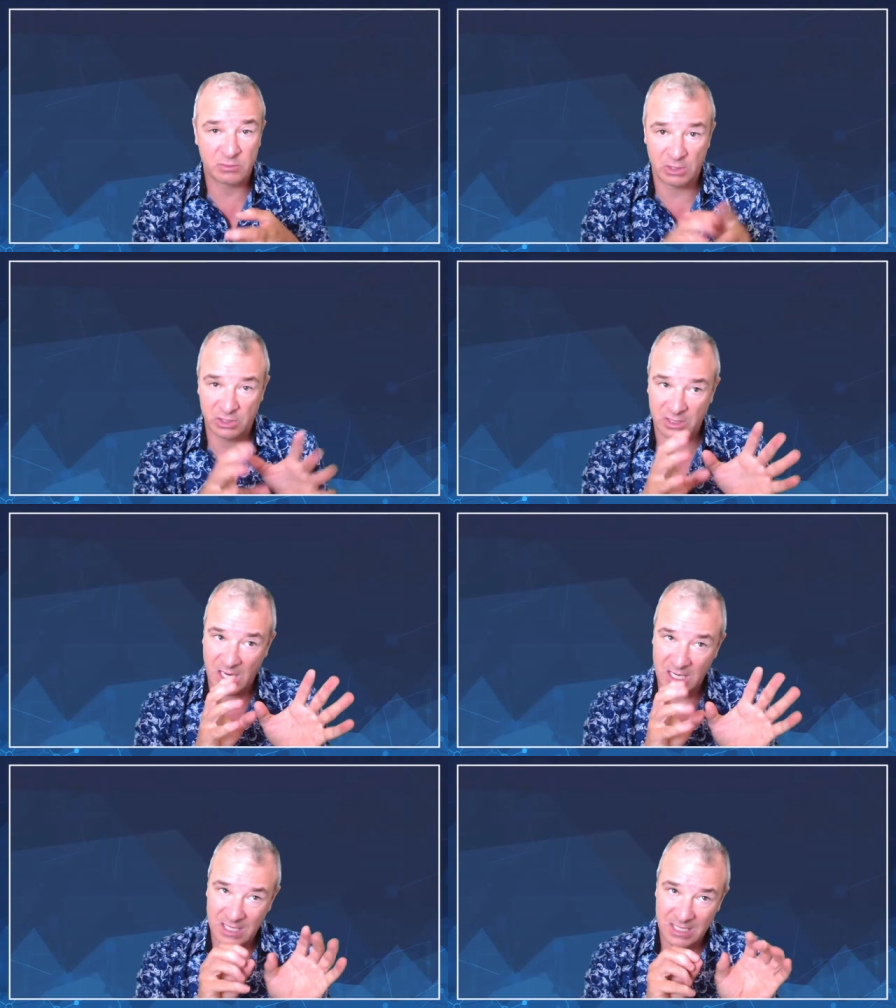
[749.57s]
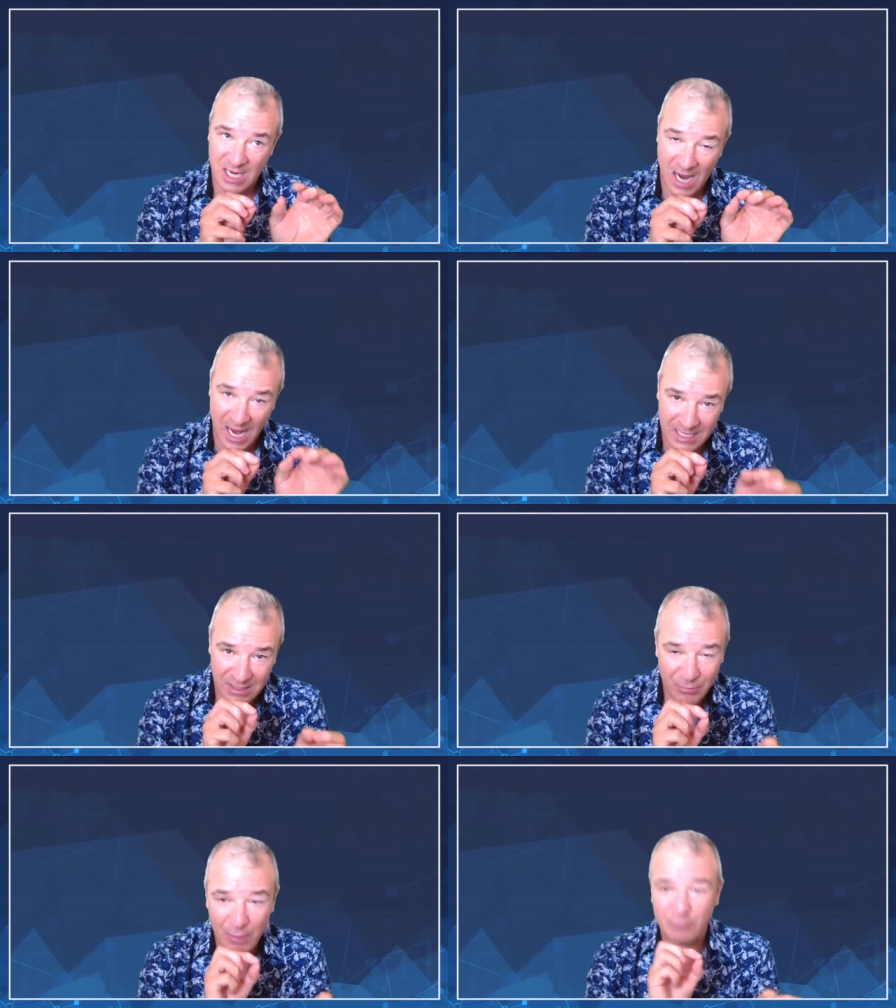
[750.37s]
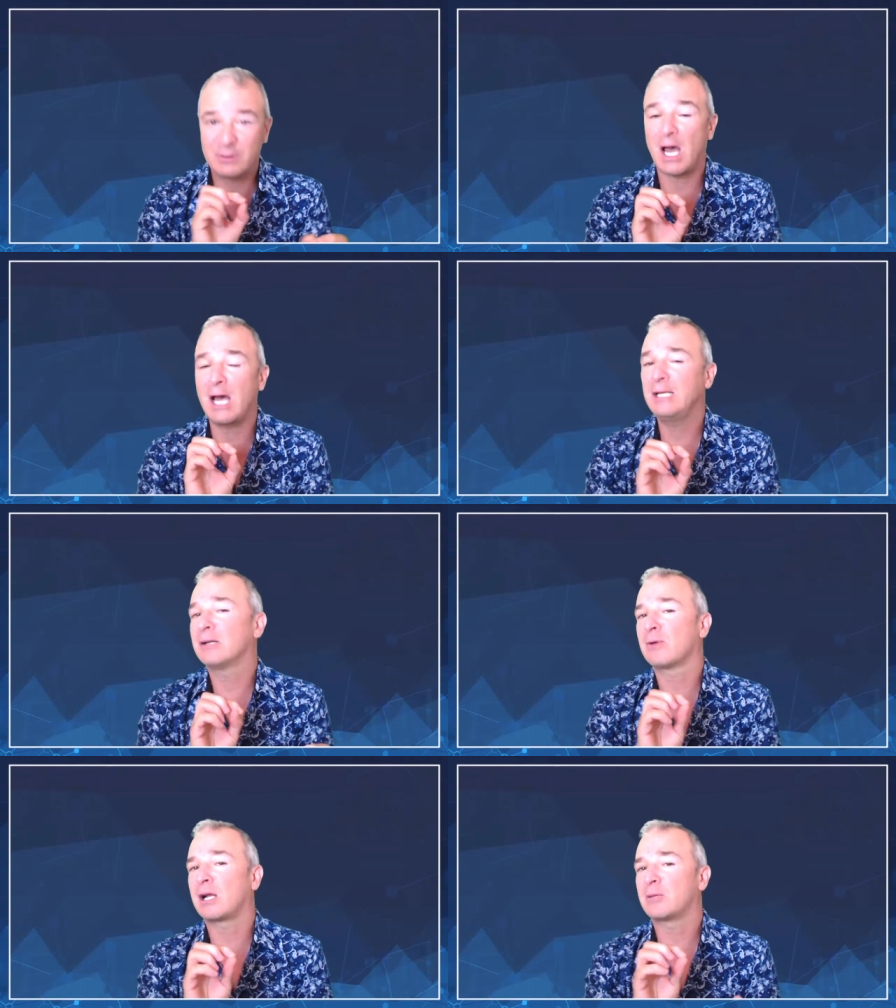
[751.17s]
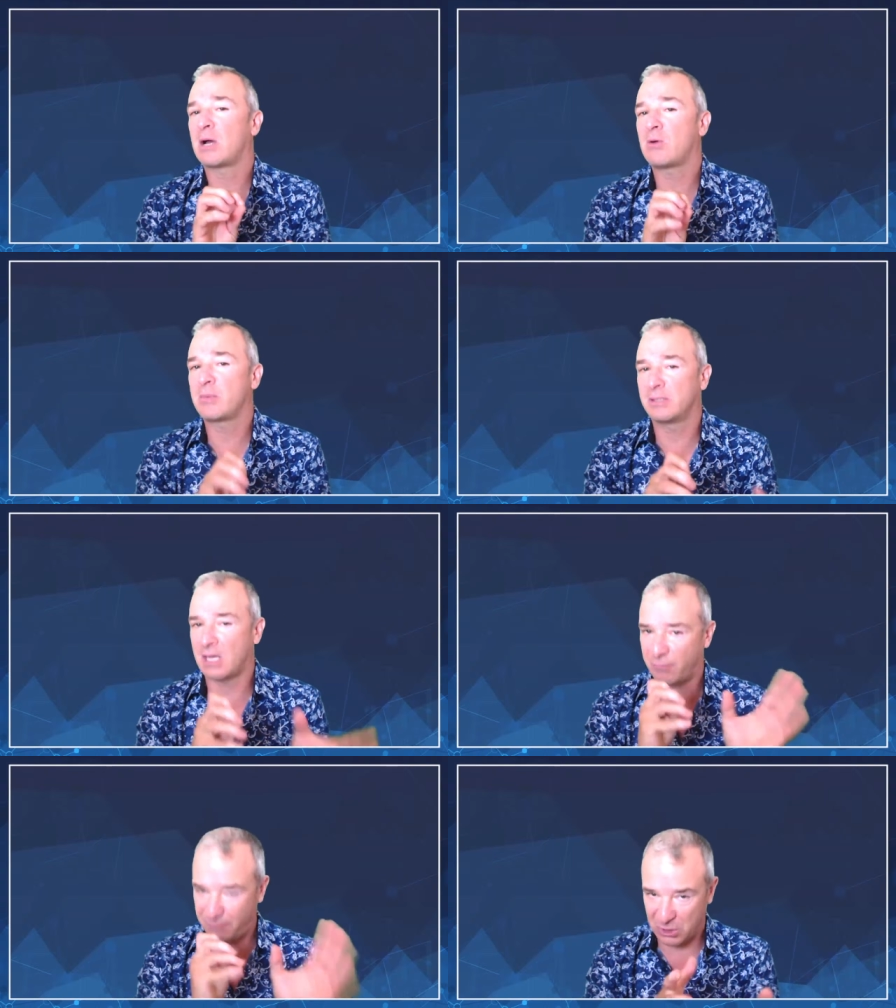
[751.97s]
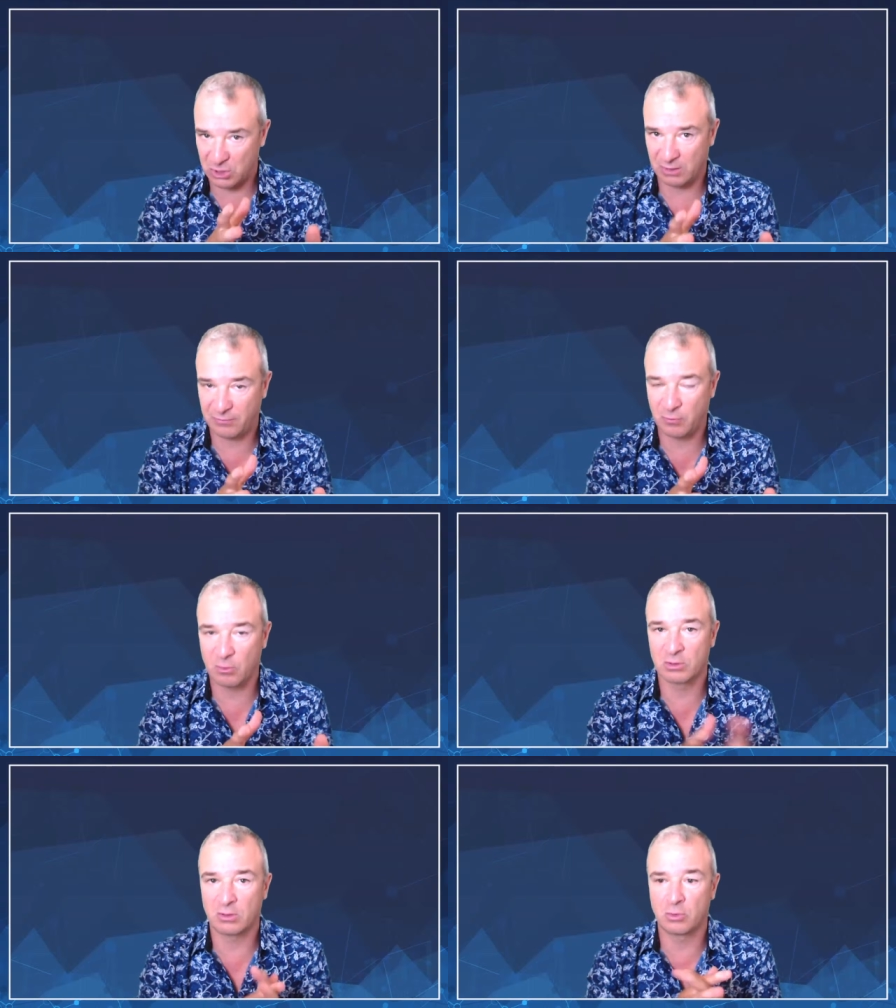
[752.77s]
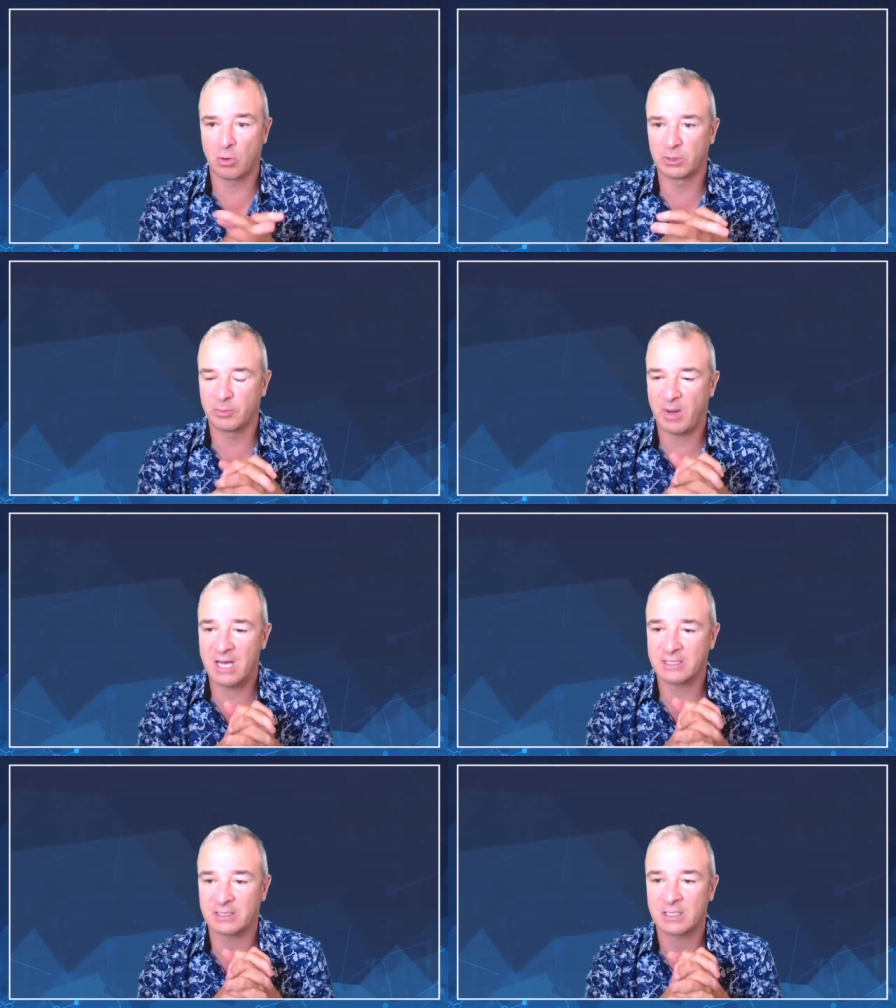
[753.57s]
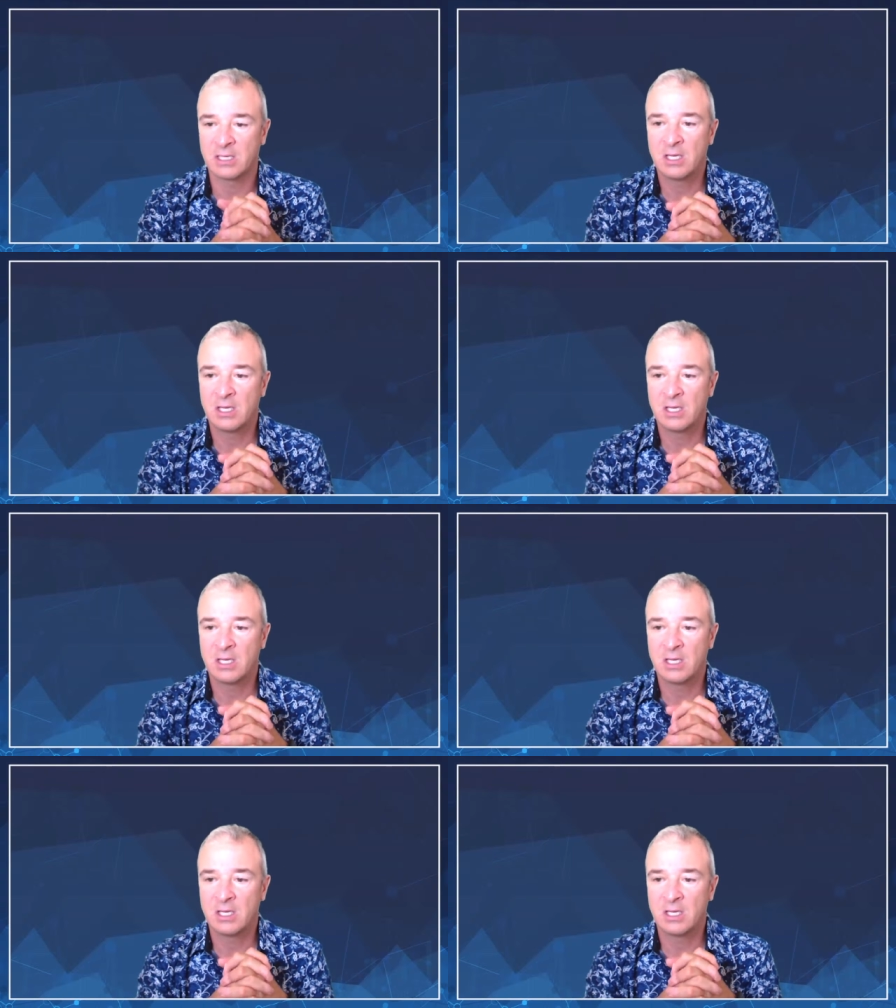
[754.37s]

which they kind of have done in a roundabout way, but not officially for normal deposits.